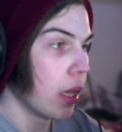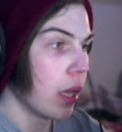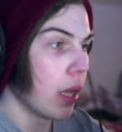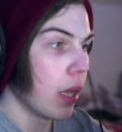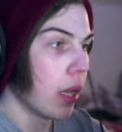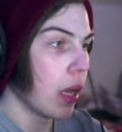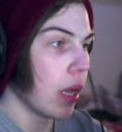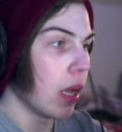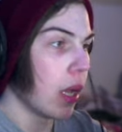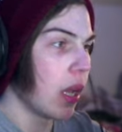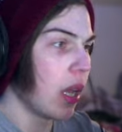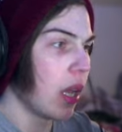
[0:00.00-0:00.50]

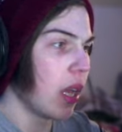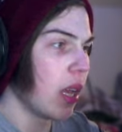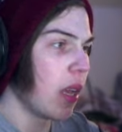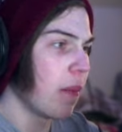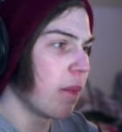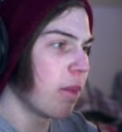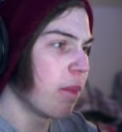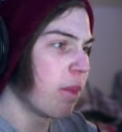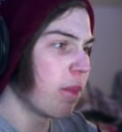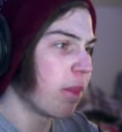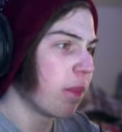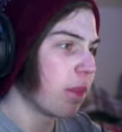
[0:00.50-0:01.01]

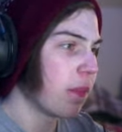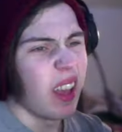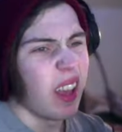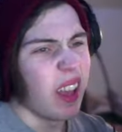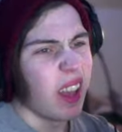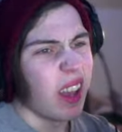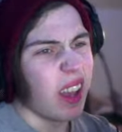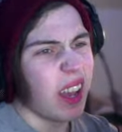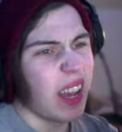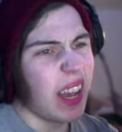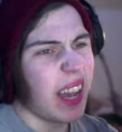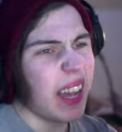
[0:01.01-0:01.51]

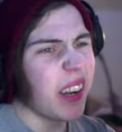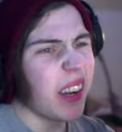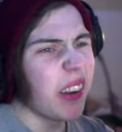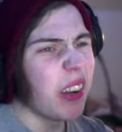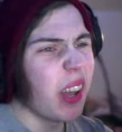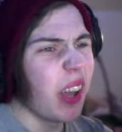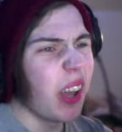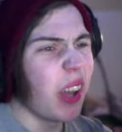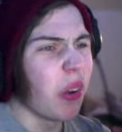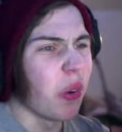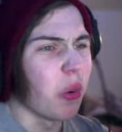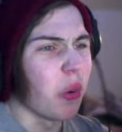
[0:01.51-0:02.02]
I don't
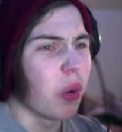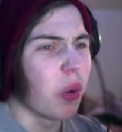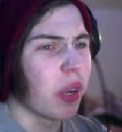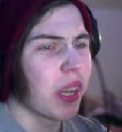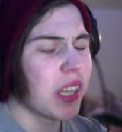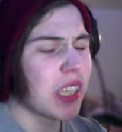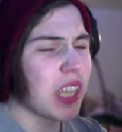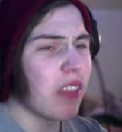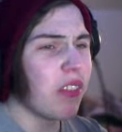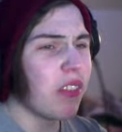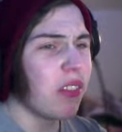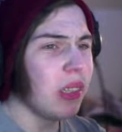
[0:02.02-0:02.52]
know, because
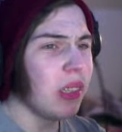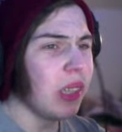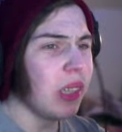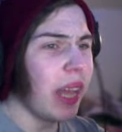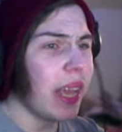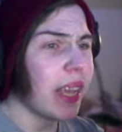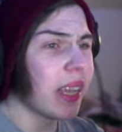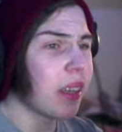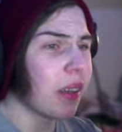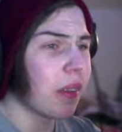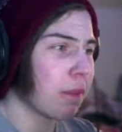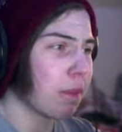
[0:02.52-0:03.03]
I feel
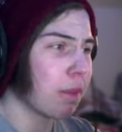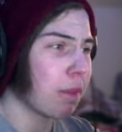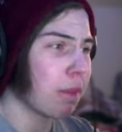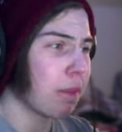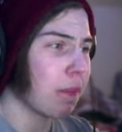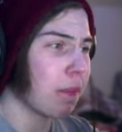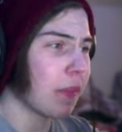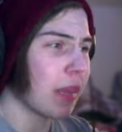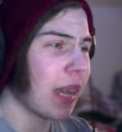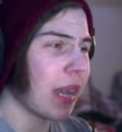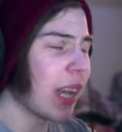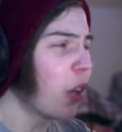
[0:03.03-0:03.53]
like,
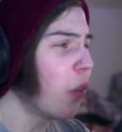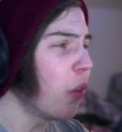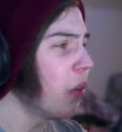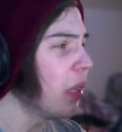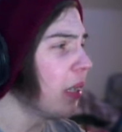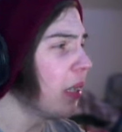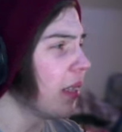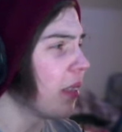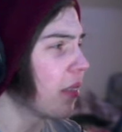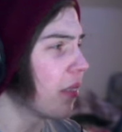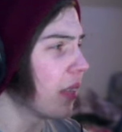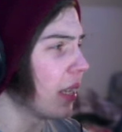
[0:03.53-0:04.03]
I don't
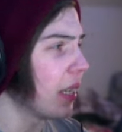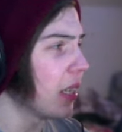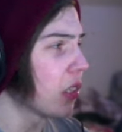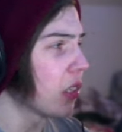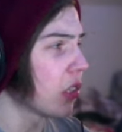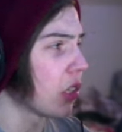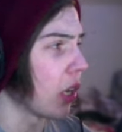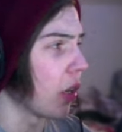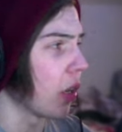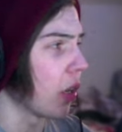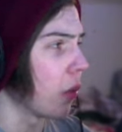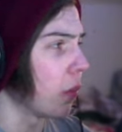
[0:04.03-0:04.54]
really think
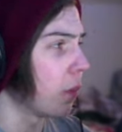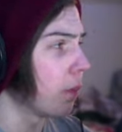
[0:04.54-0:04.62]
so.